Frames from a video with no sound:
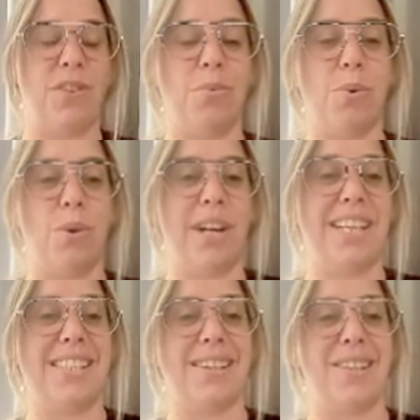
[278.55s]
for
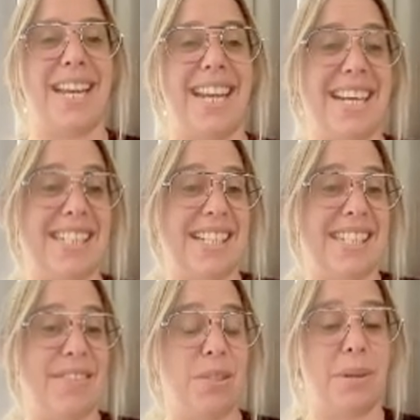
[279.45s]
warnings on ERC
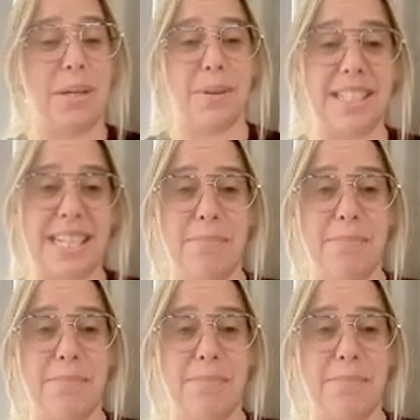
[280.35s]
721